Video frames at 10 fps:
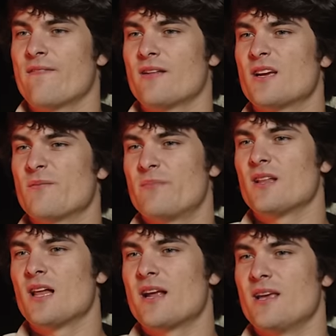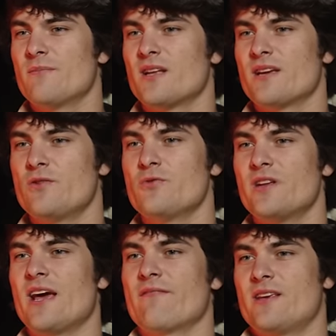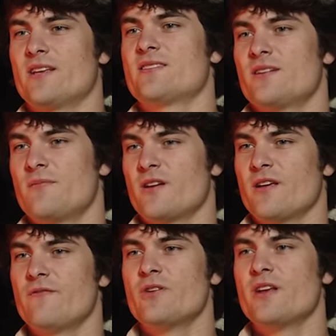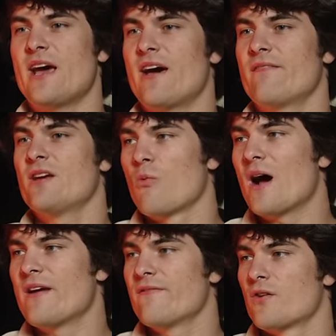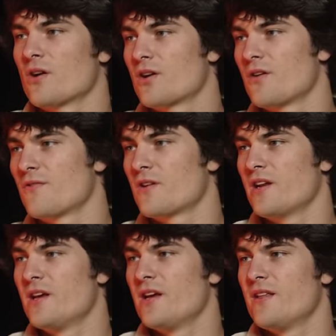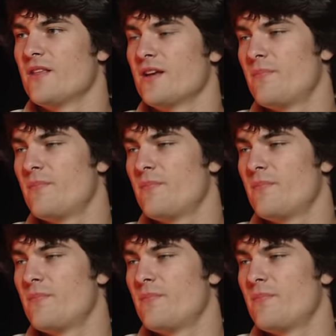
I feel like it'd be a lot of empty. Like if you didn't have kids that depended, if you didn't have a wife or a girlfriend that